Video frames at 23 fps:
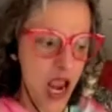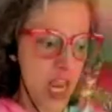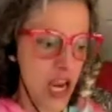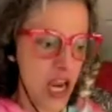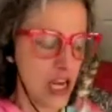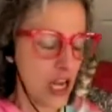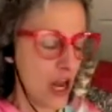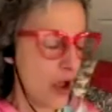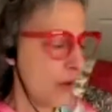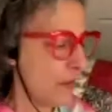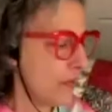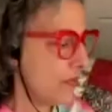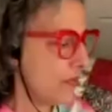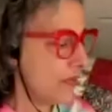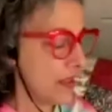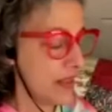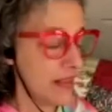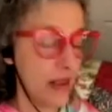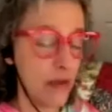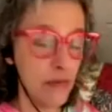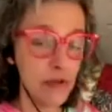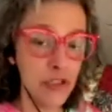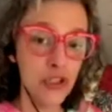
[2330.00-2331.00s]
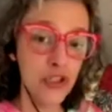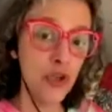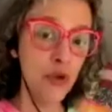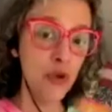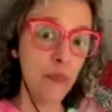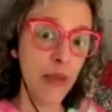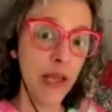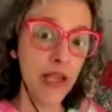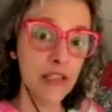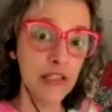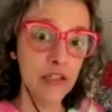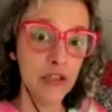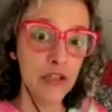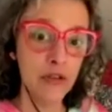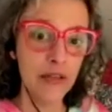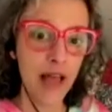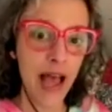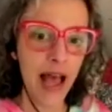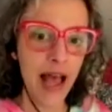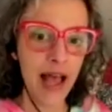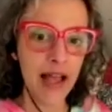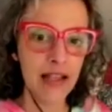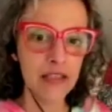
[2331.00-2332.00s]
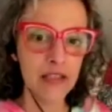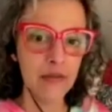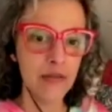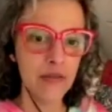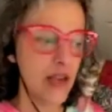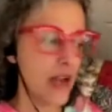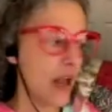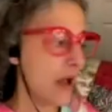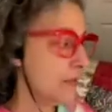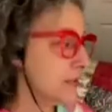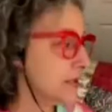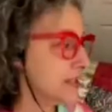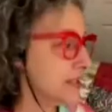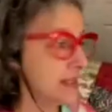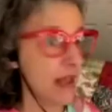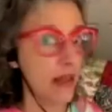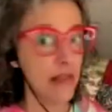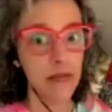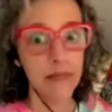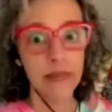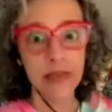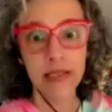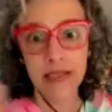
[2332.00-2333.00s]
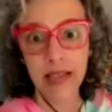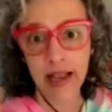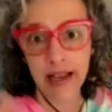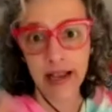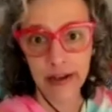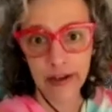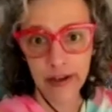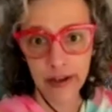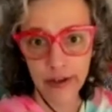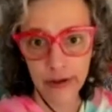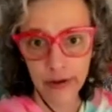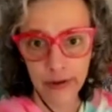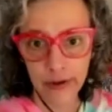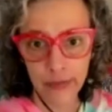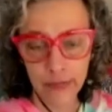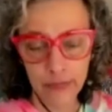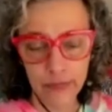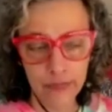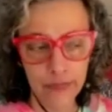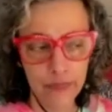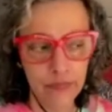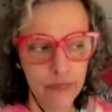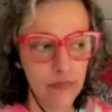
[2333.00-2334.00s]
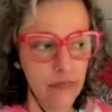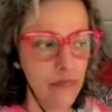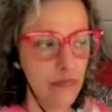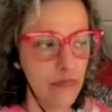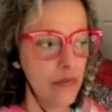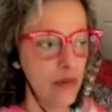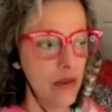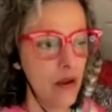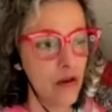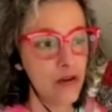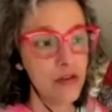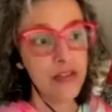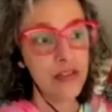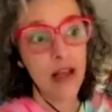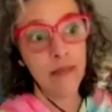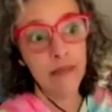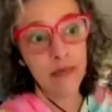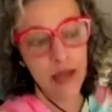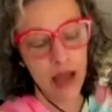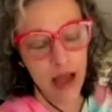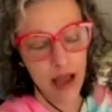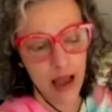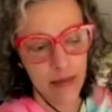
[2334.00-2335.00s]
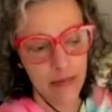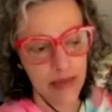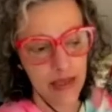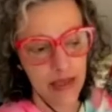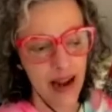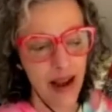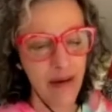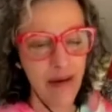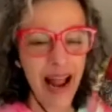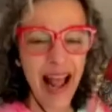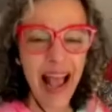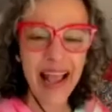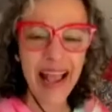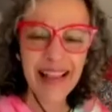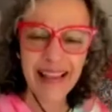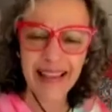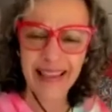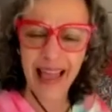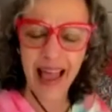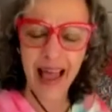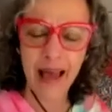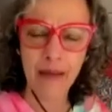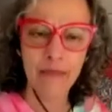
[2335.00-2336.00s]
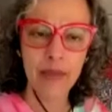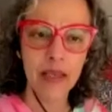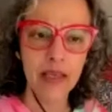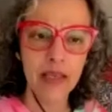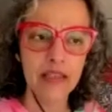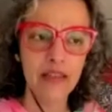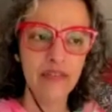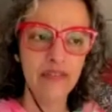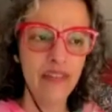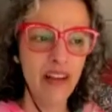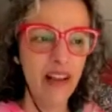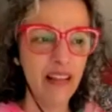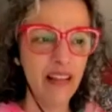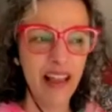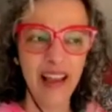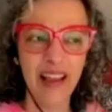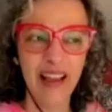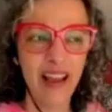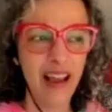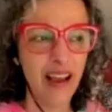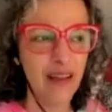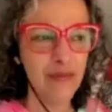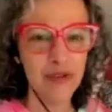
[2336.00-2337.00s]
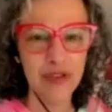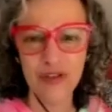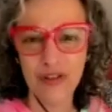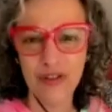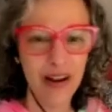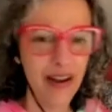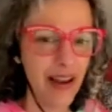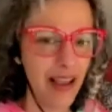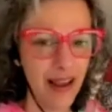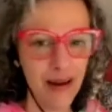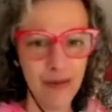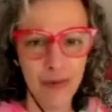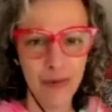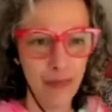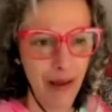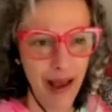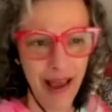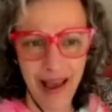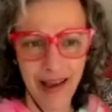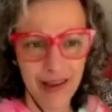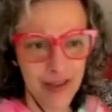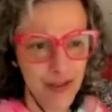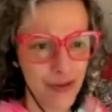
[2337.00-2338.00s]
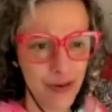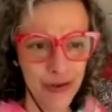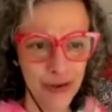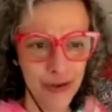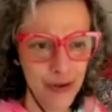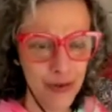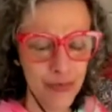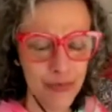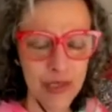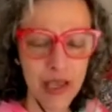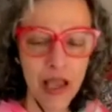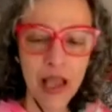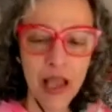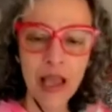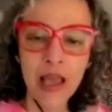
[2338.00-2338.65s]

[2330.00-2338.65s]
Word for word: You know, that was too big to do that. So then I would sell them a second hoop or sometimes. And I hated that because it felt like I'm just trying to get them to buy extra hoops.